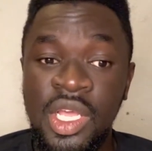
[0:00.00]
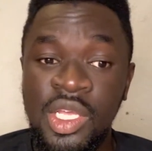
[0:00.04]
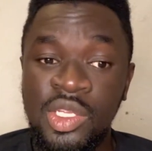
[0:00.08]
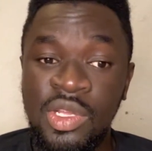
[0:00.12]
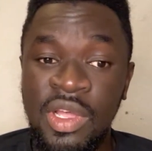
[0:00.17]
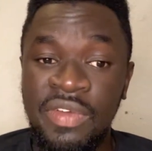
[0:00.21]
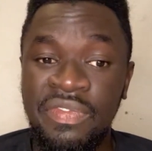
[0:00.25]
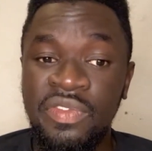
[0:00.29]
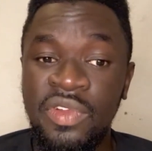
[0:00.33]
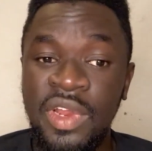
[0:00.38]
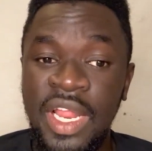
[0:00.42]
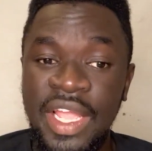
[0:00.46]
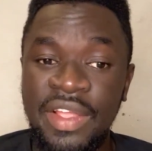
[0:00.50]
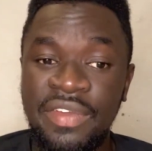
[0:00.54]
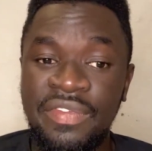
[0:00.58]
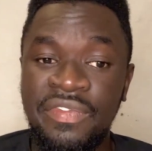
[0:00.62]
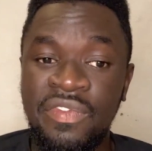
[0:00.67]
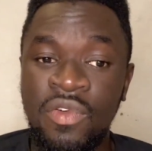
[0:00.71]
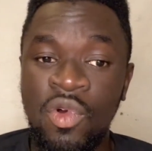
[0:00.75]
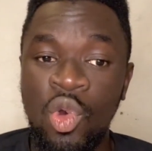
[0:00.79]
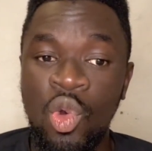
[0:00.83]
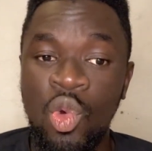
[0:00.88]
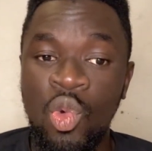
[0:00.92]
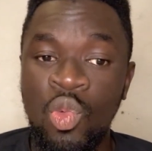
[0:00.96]
So I feel like
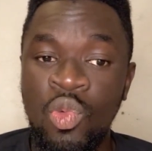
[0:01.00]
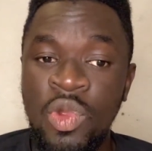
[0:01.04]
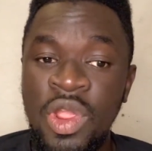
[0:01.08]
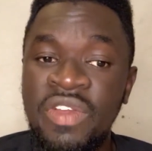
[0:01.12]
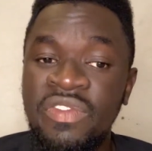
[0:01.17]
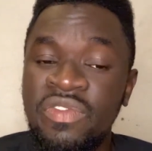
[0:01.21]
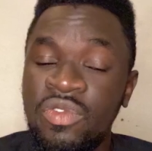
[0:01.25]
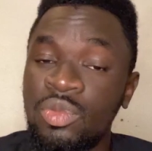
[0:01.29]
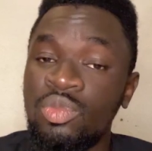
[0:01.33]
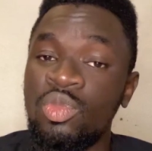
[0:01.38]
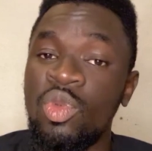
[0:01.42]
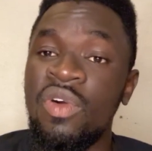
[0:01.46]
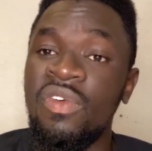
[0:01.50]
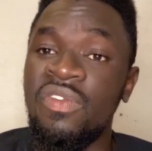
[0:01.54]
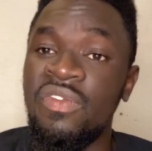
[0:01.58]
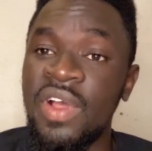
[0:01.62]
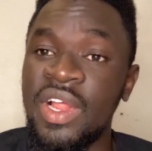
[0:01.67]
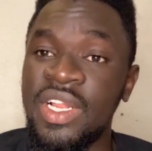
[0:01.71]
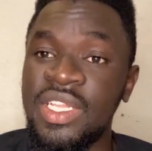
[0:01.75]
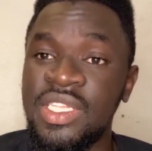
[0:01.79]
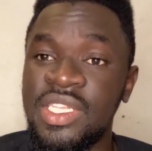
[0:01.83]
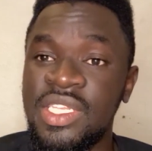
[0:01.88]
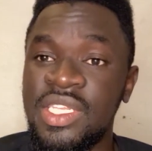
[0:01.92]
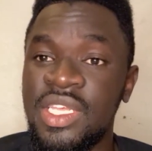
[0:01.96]
for we football
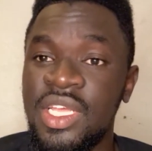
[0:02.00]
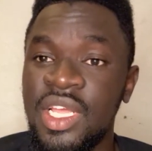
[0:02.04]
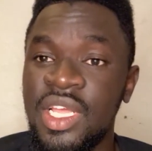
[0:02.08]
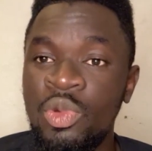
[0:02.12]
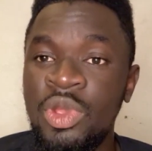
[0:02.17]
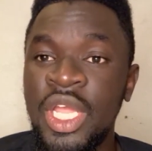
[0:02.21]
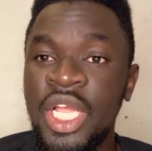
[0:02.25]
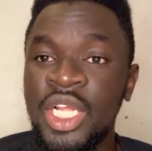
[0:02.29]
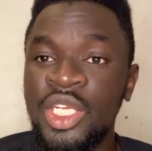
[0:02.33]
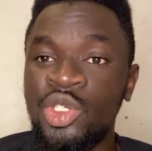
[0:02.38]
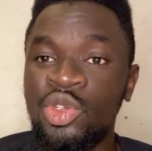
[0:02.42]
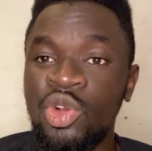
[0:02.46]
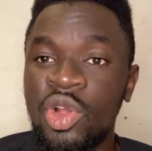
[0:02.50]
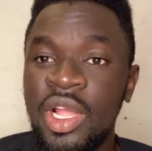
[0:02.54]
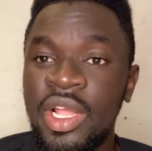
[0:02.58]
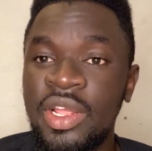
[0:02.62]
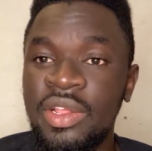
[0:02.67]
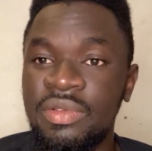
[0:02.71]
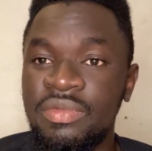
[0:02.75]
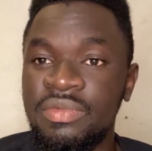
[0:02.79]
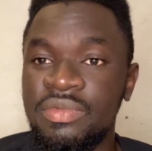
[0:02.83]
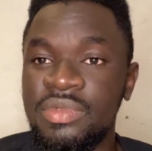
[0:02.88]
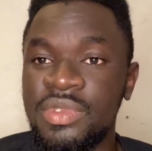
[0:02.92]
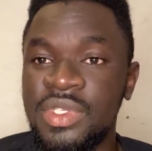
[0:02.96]
fans, we
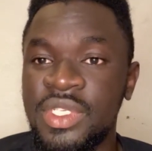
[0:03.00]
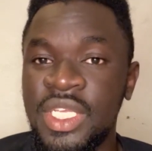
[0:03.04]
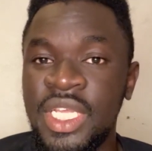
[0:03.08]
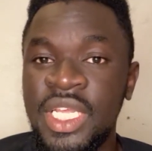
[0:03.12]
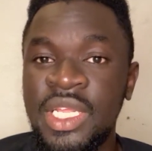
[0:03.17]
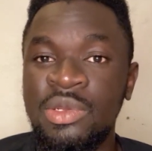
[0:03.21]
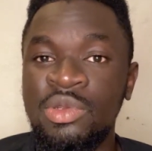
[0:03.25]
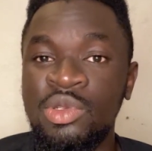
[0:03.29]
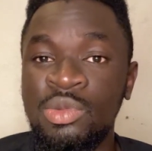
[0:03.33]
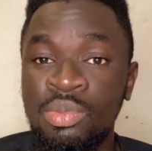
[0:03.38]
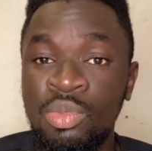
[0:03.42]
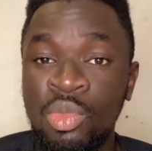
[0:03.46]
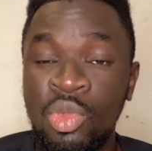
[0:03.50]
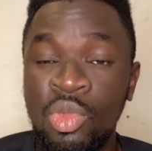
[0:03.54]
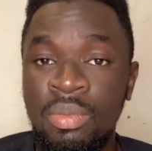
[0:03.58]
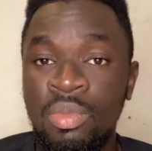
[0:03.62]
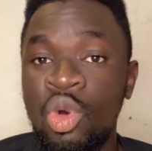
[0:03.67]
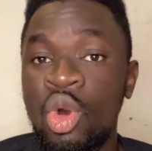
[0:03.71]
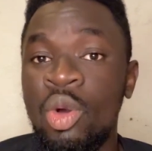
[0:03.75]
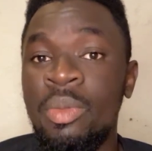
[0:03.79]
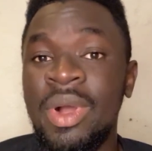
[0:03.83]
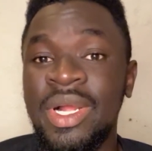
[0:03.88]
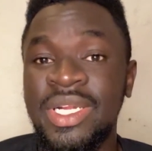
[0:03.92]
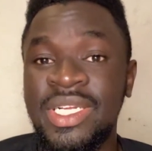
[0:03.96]
enjoy seeing
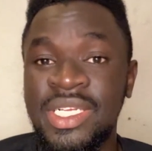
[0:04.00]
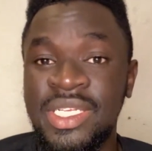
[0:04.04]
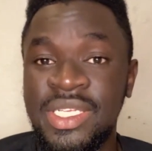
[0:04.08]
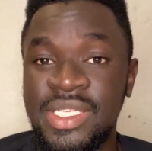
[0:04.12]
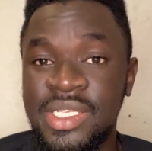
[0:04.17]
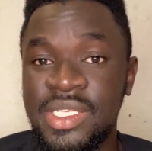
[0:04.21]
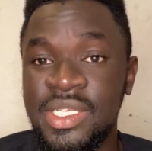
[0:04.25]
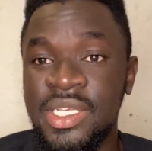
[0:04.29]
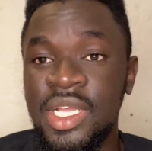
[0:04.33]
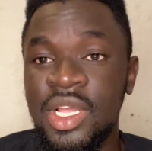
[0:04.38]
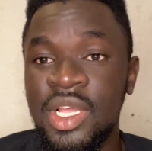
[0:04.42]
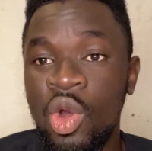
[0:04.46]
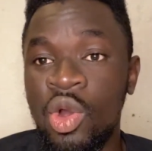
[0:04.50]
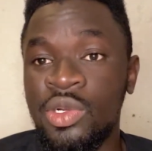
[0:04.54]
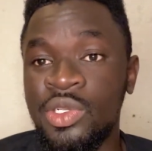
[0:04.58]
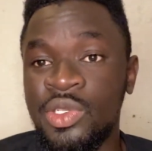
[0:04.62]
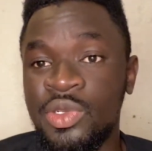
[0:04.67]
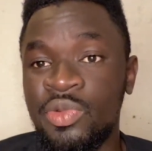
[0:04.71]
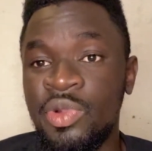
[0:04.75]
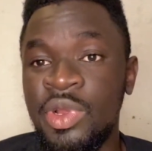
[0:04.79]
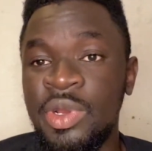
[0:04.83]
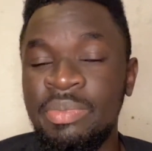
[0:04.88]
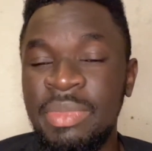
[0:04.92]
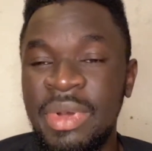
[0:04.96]
more matches on
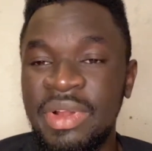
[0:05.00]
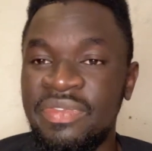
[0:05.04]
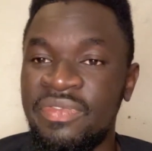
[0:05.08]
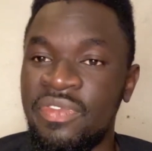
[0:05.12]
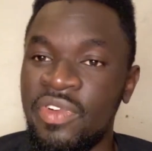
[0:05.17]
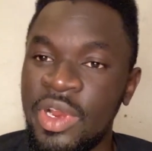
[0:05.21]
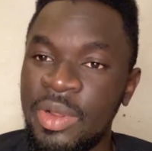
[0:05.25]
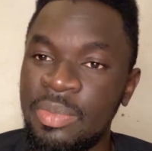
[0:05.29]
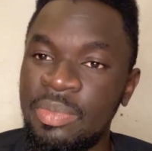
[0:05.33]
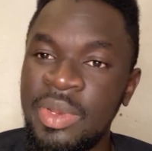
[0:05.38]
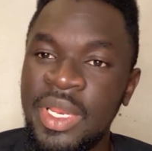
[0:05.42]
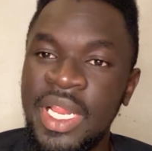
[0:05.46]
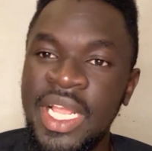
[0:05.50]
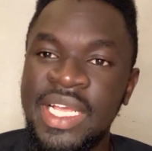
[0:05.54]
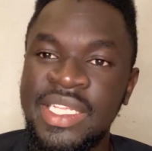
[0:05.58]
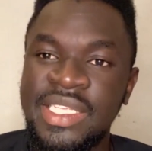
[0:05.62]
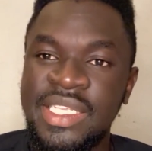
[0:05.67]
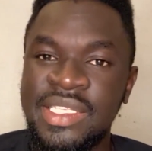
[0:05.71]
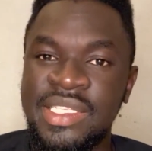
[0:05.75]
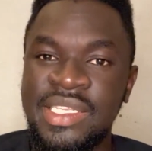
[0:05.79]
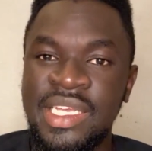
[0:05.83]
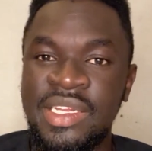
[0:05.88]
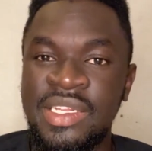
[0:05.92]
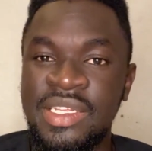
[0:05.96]
screen, but for the
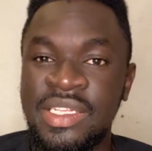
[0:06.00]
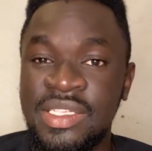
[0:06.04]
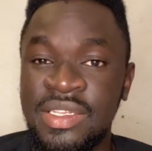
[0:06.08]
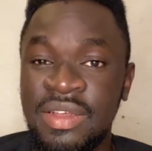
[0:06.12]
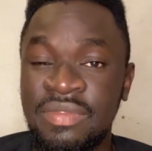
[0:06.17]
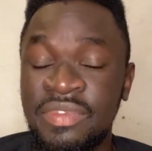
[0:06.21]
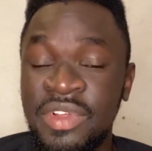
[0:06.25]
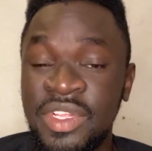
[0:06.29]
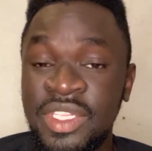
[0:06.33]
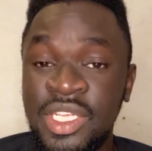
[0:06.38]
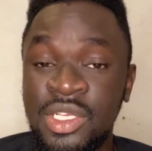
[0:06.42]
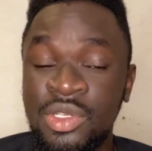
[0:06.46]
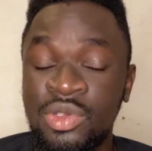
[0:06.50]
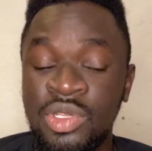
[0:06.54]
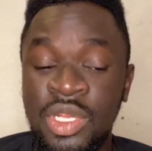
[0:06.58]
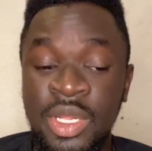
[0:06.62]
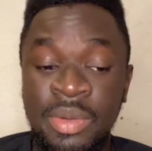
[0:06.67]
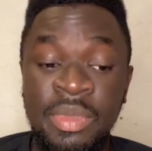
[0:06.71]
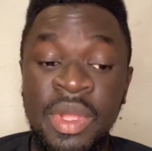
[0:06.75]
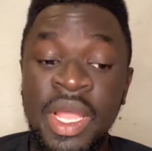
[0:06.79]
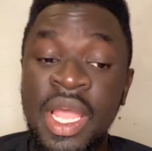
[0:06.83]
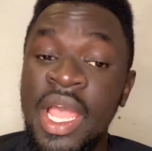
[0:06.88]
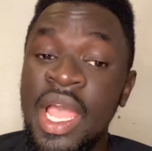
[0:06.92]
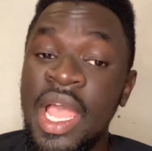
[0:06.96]
players, it's a disadvantage to
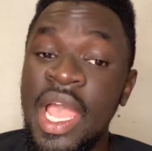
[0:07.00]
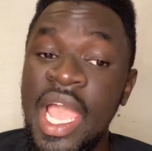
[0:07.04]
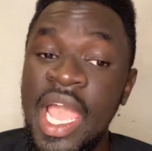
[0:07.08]
them.